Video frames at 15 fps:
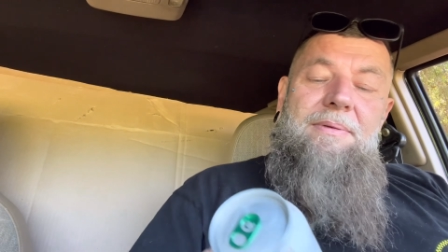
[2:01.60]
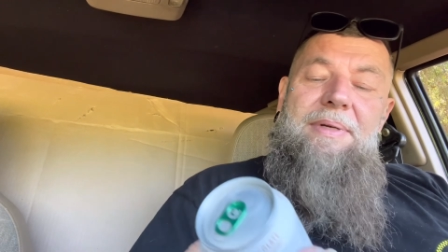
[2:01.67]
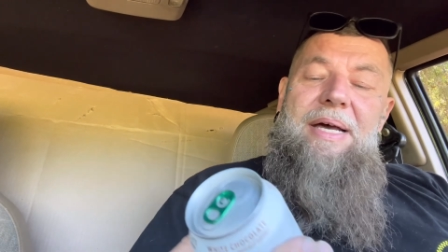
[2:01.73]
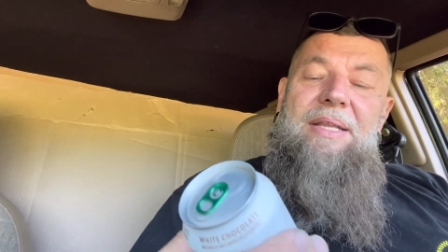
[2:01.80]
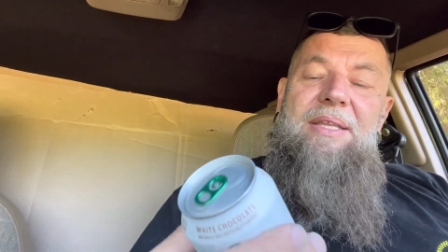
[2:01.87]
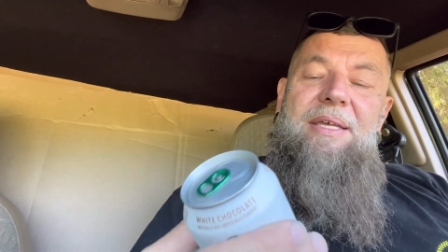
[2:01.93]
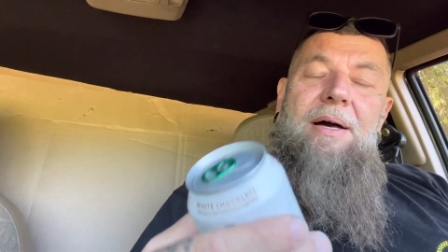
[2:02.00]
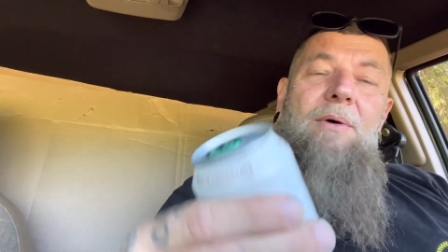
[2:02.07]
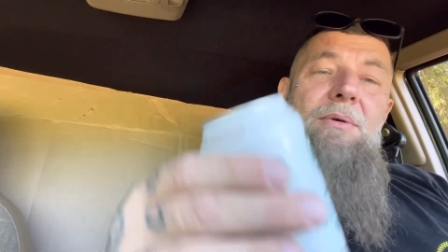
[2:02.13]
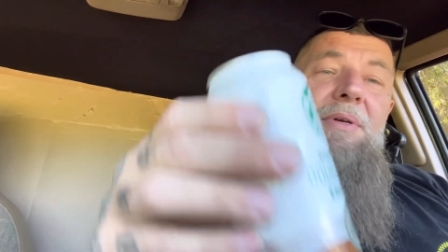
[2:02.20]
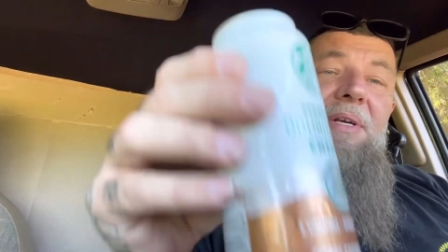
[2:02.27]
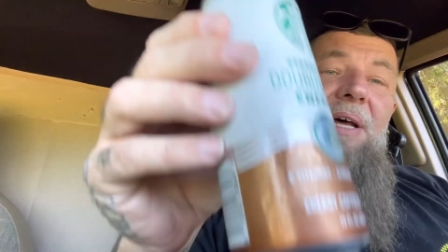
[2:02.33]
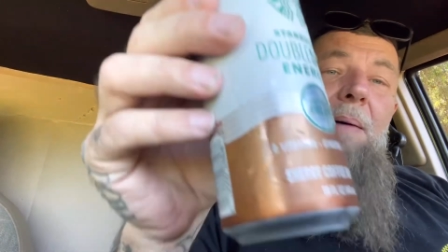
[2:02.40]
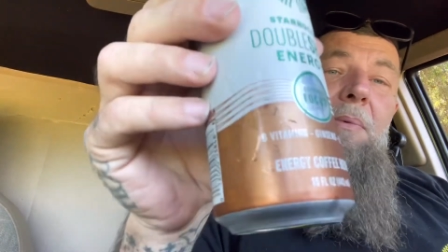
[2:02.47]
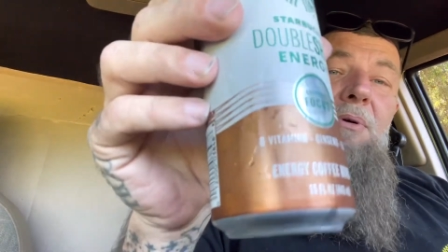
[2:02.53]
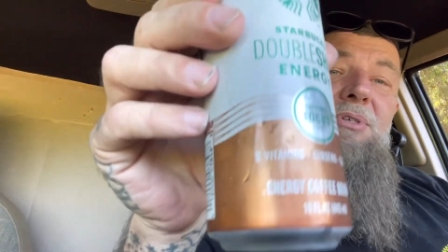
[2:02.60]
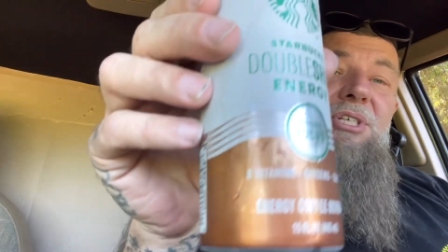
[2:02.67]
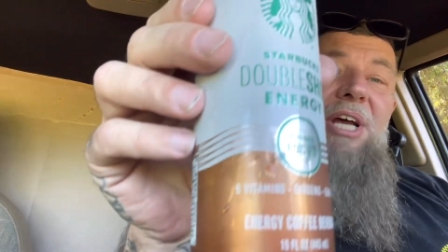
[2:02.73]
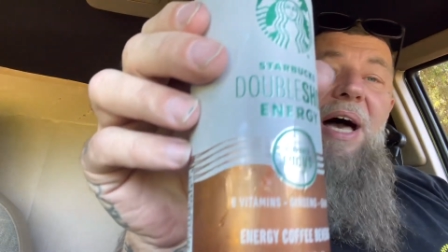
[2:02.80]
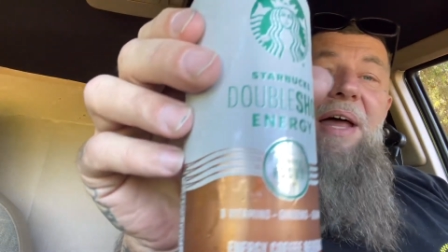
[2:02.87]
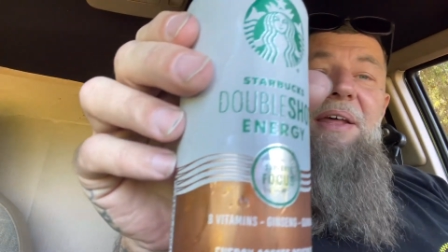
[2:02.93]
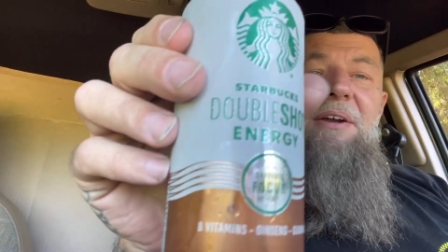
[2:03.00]
we got the old double
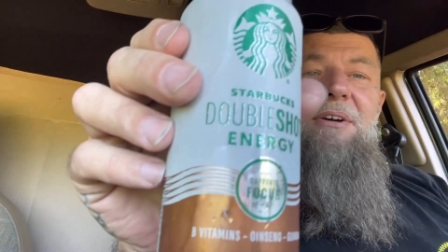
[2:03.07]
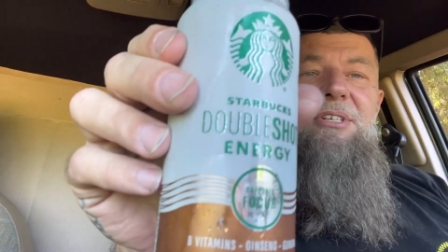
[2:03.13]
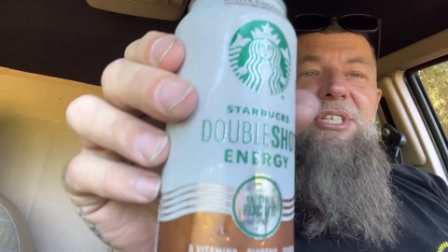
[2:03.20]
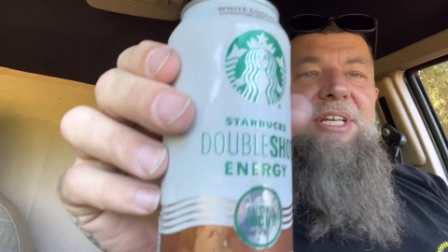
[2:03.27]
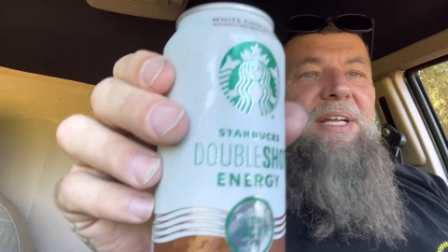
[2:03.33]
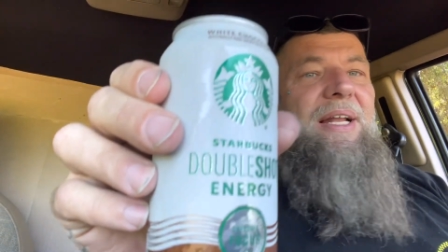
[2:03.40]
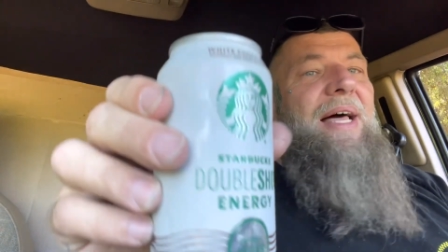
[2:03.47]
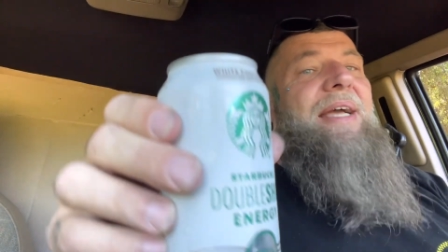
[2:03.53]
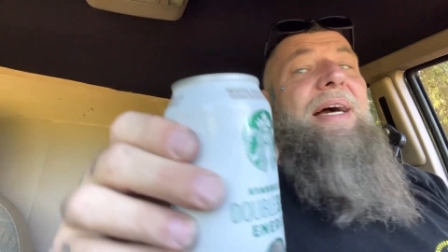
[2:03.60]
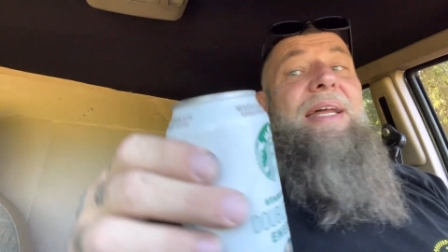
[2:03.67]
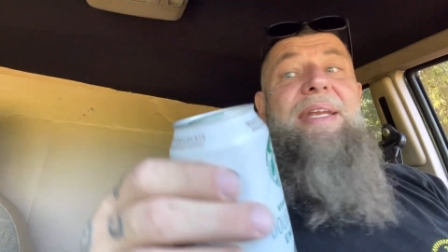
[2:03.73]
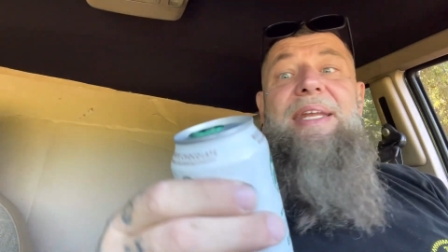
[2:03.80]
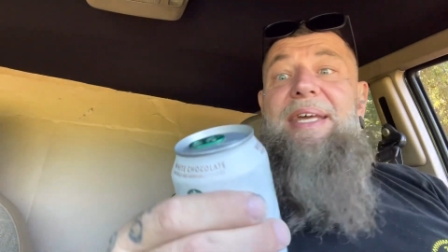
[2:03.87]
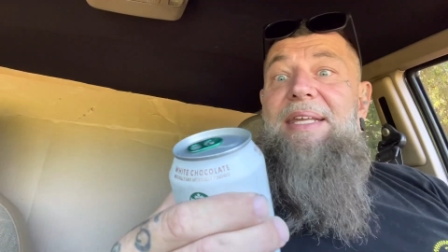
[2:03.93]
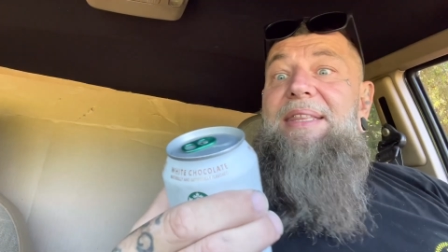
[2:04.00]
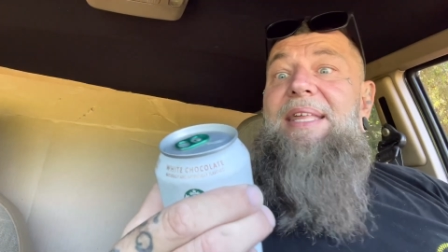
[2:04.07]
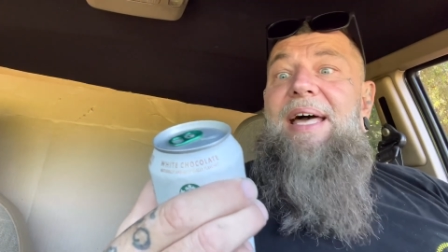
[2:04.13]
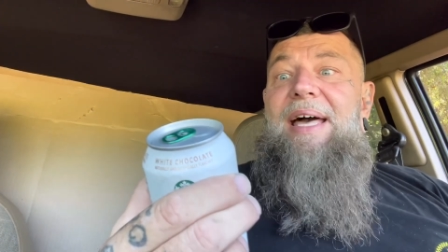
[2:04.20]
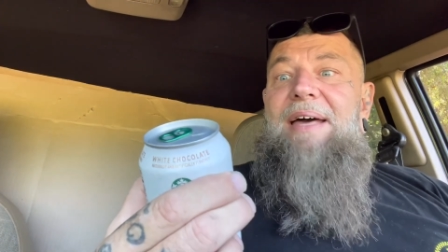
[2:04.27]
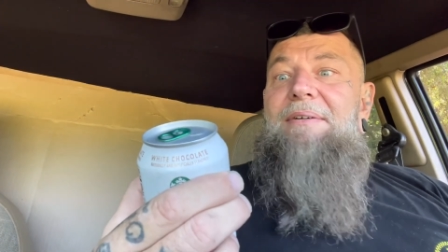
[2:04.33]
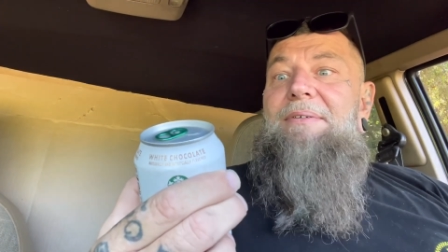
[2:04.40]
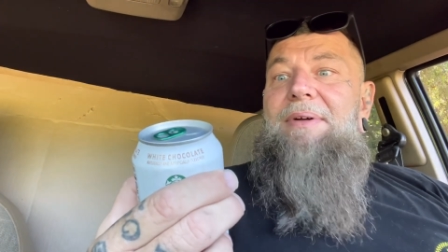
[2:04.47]
shot energy. Like I need
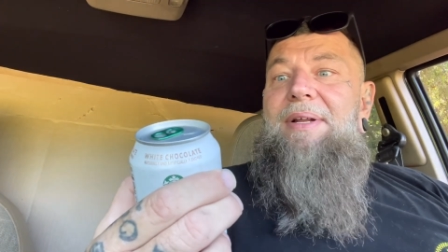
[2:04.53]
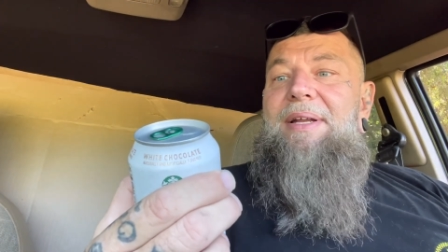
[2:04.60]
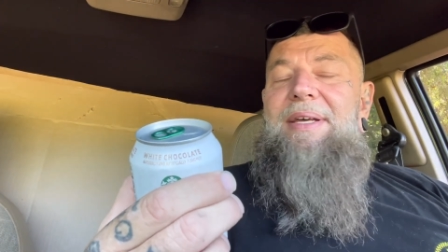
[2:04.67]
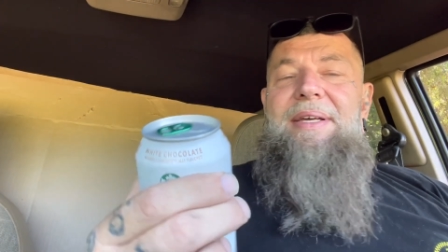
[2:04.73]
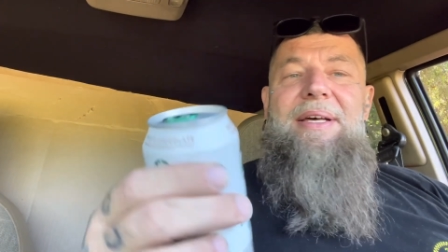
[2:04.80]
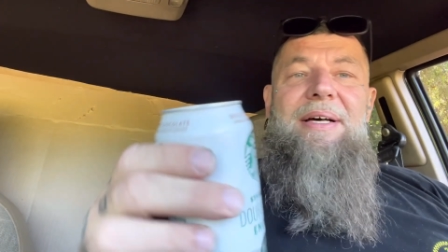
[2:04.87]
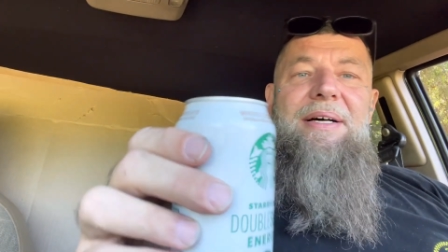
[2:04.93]
that really.